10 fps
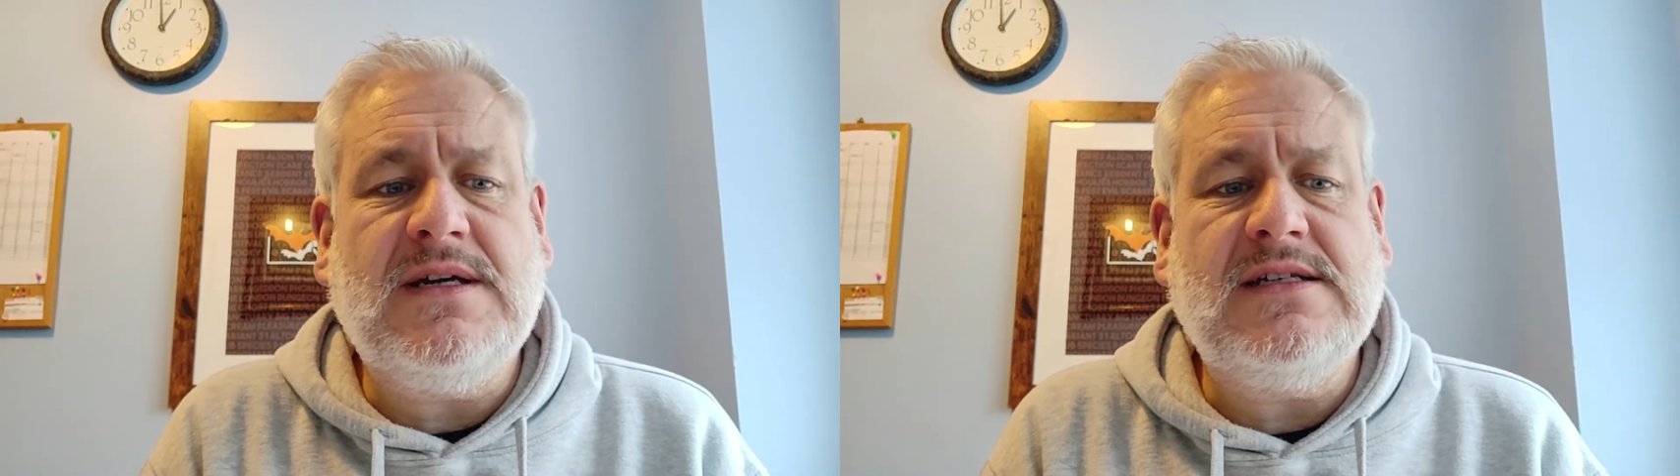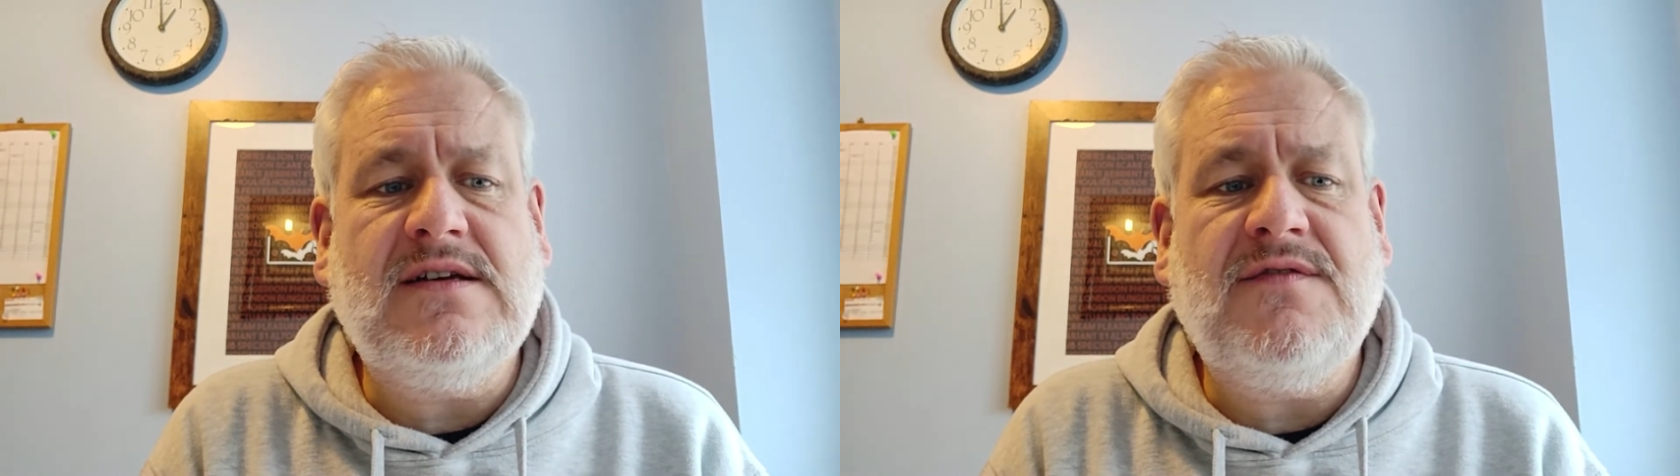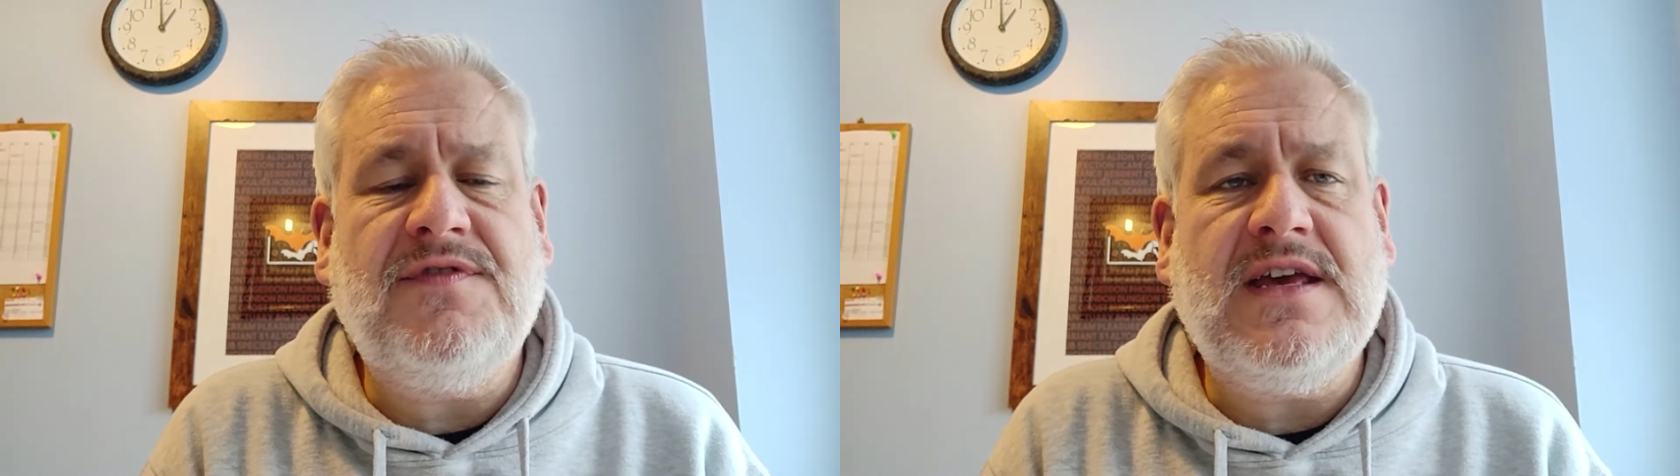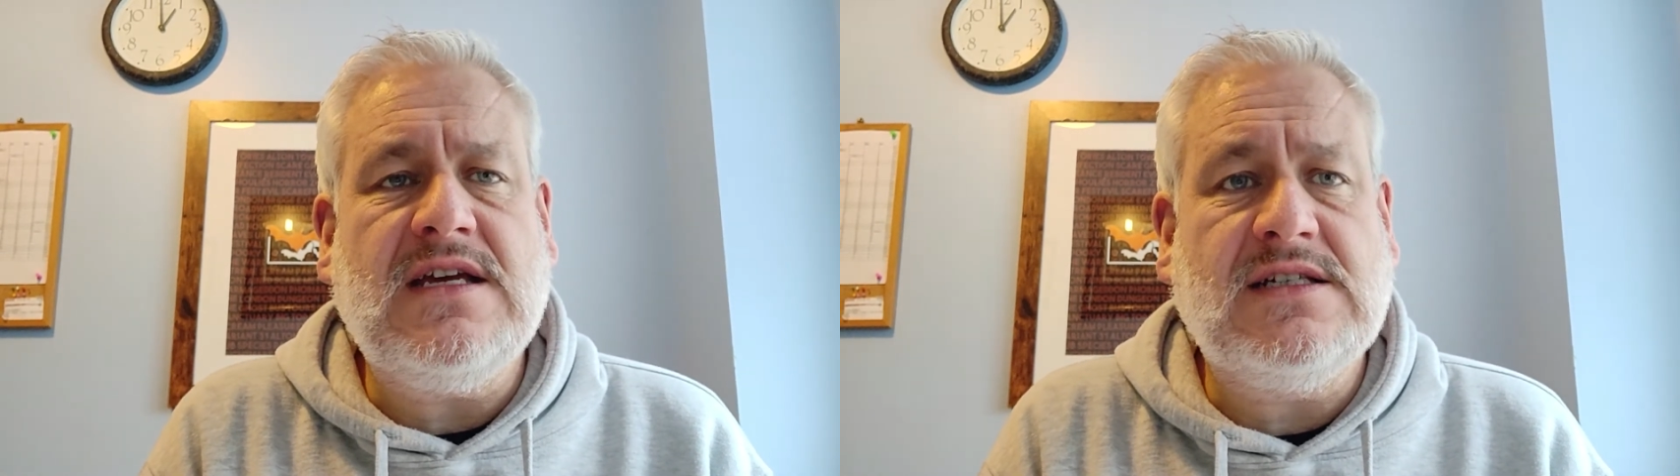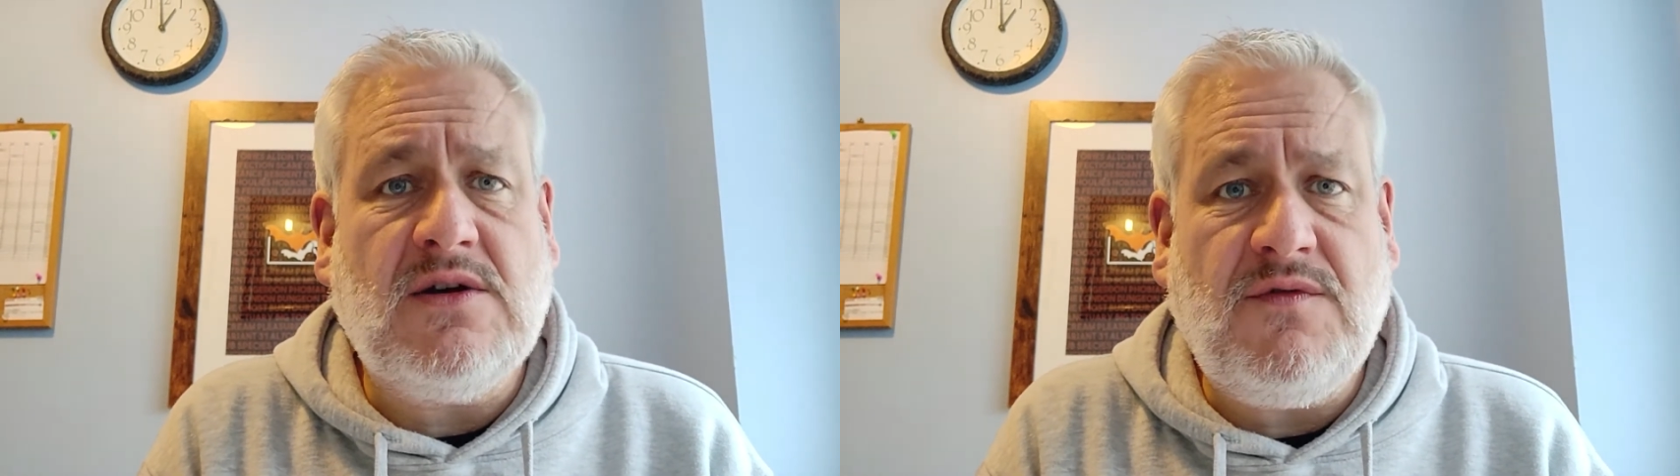because of
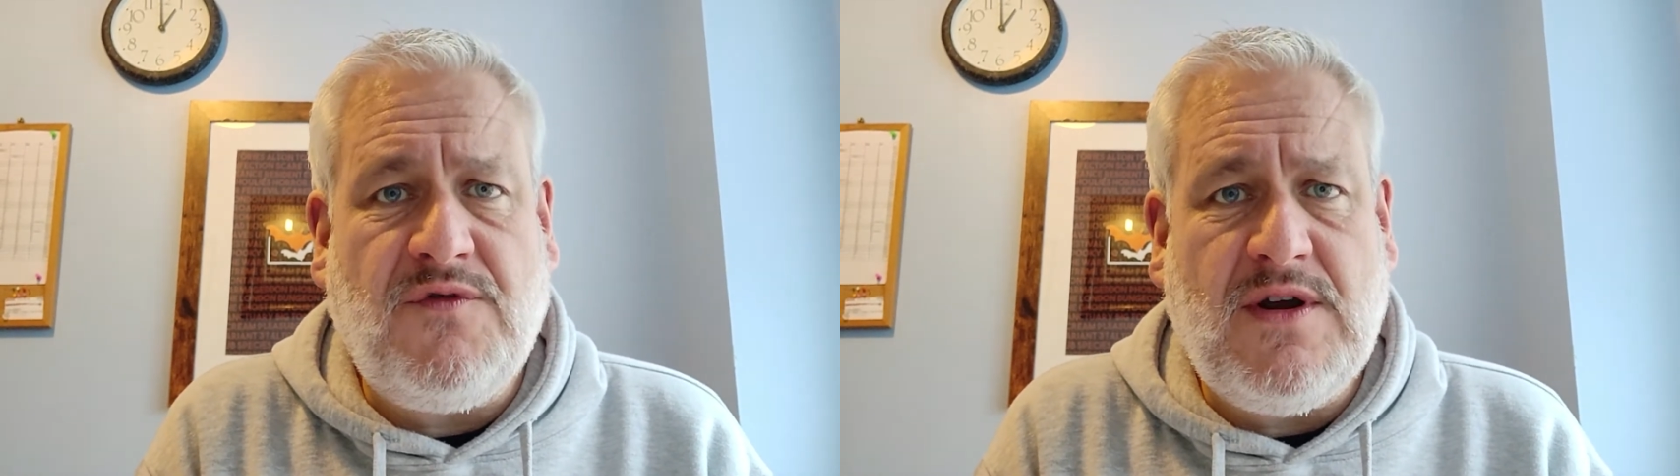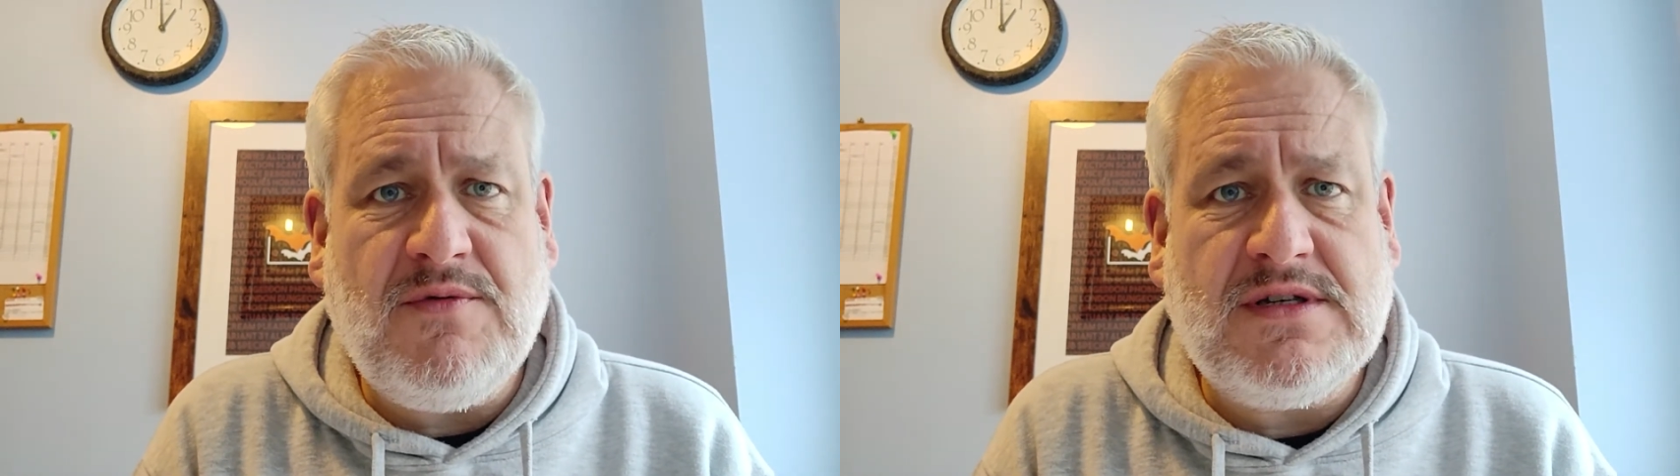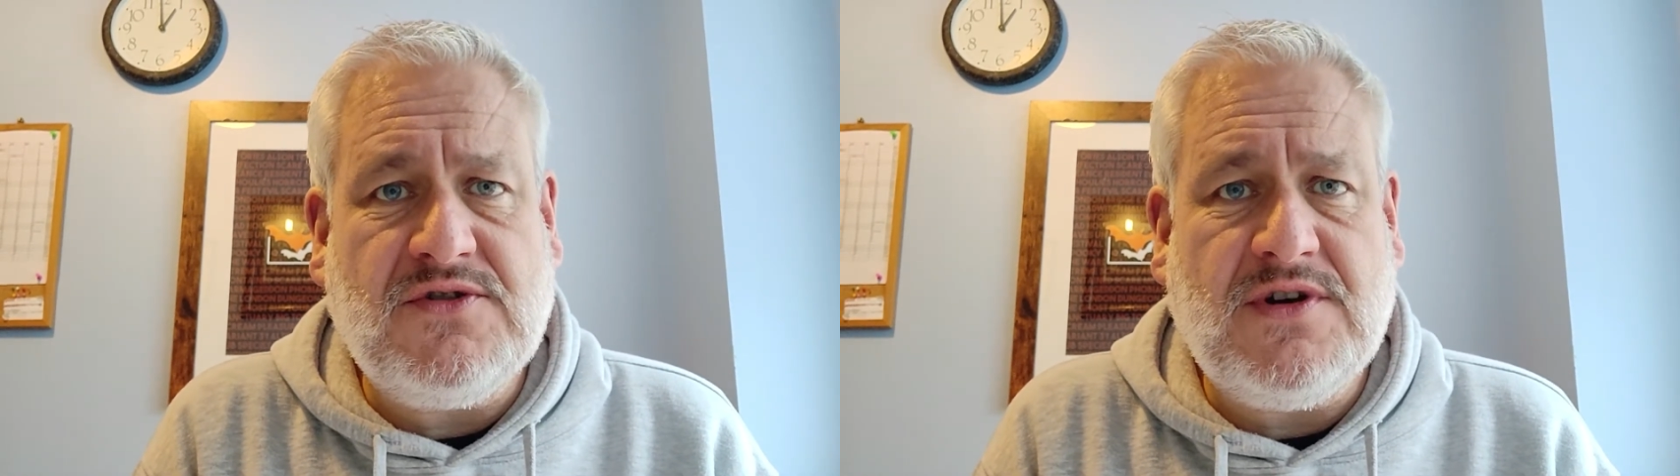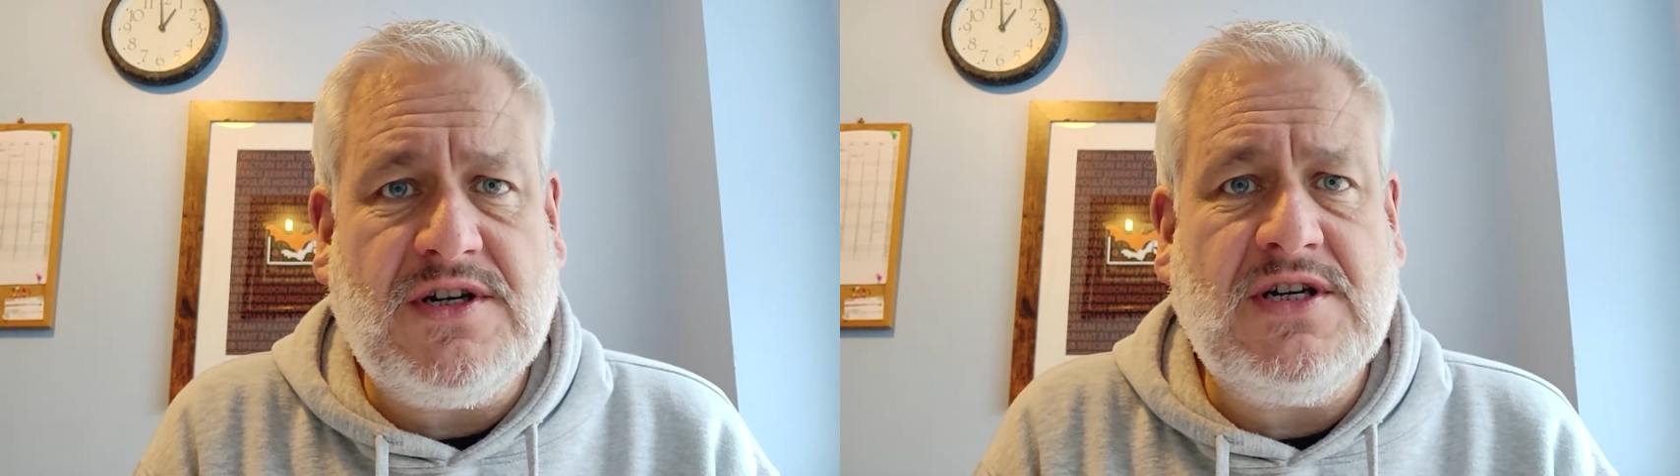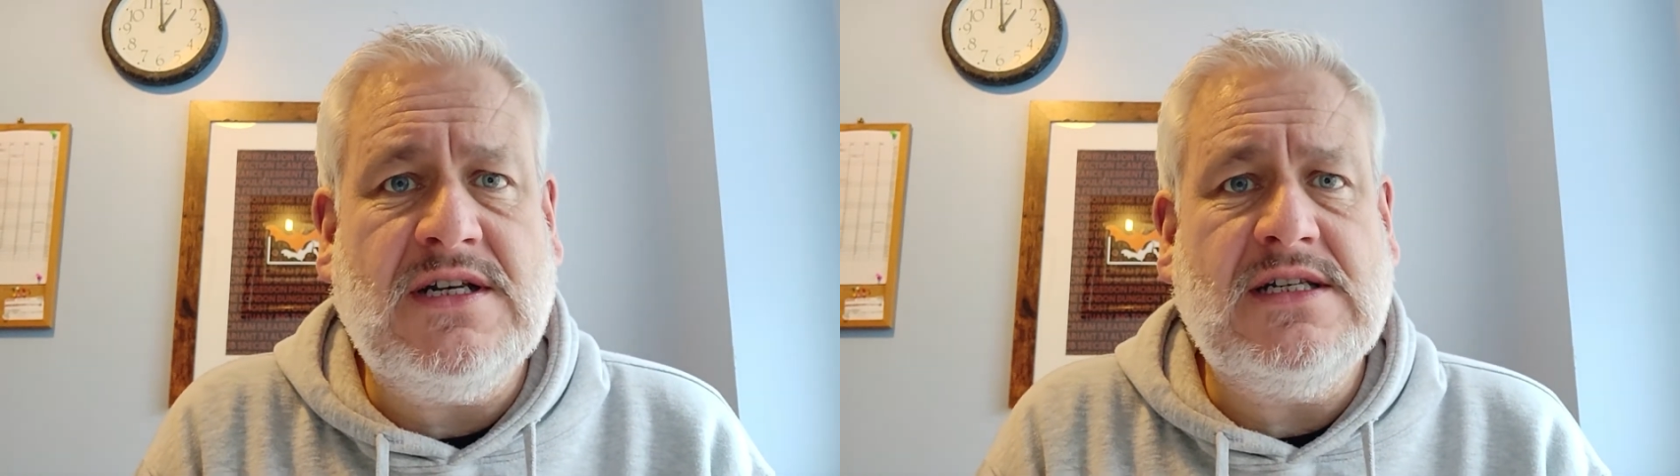the Zone 3
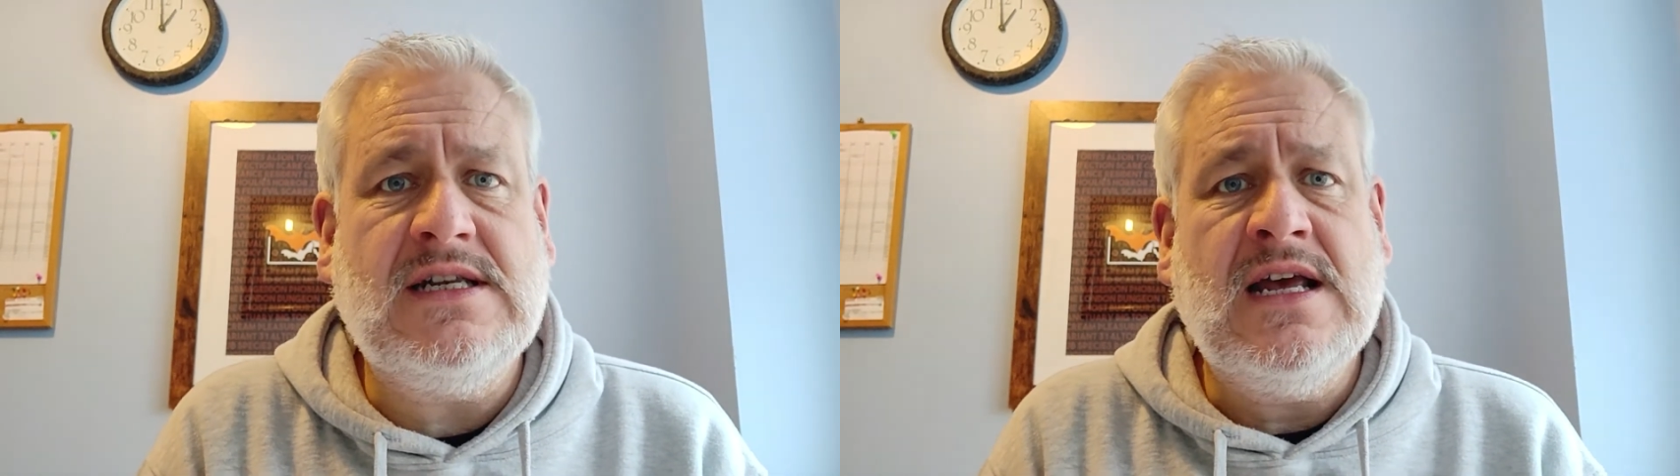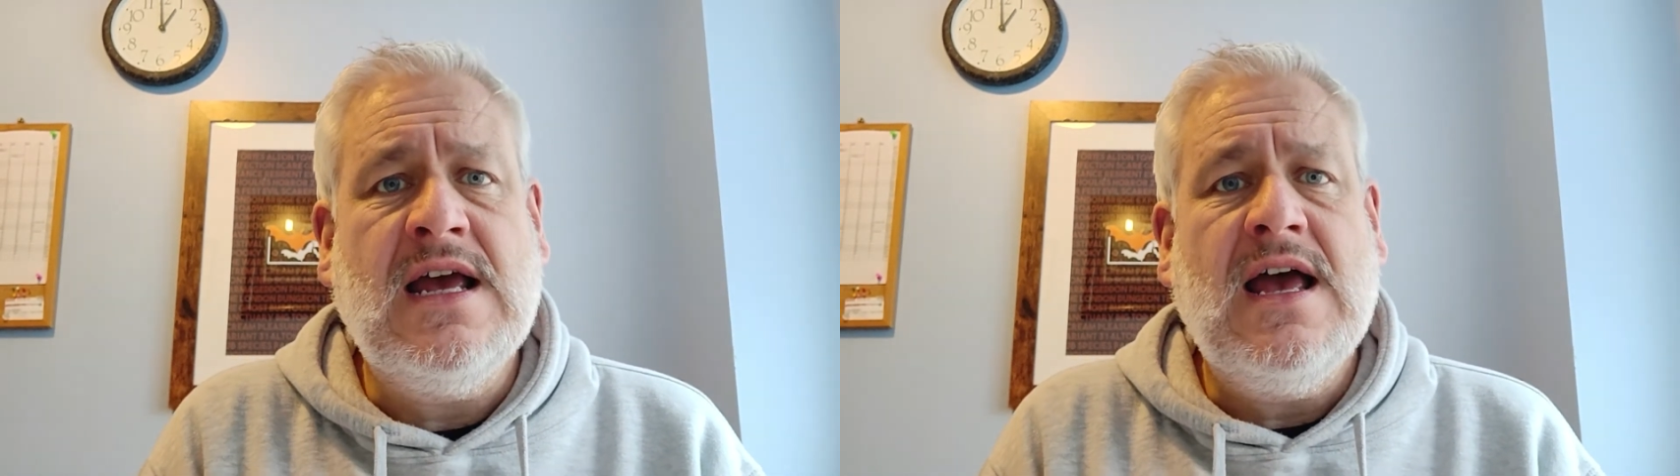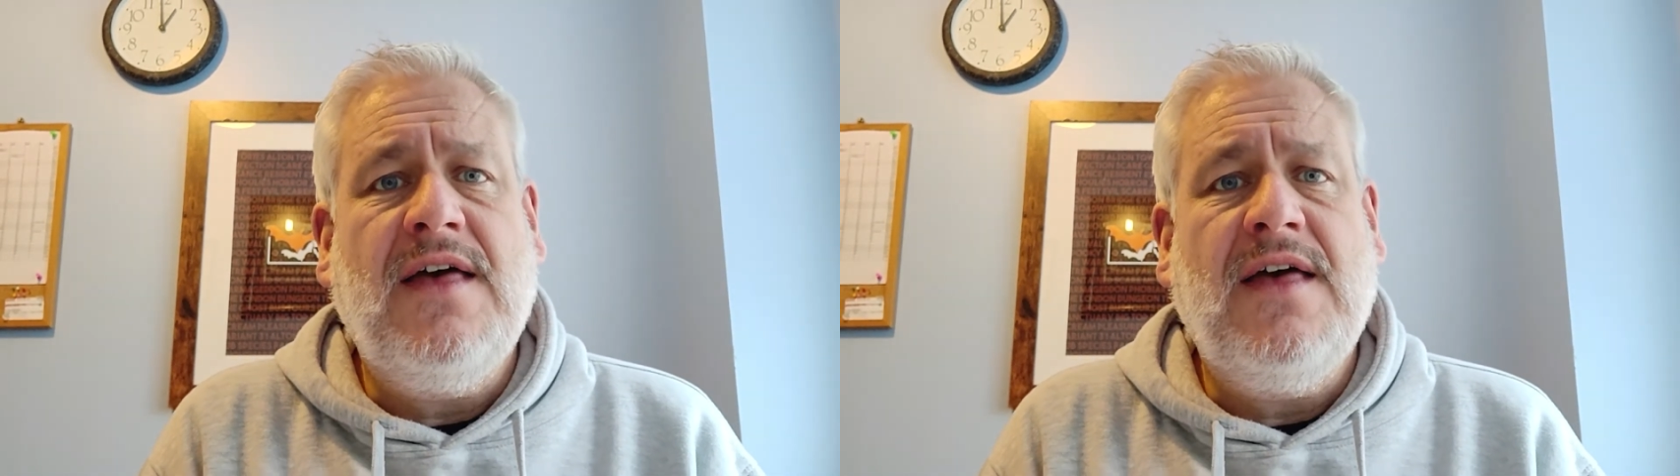restrictions,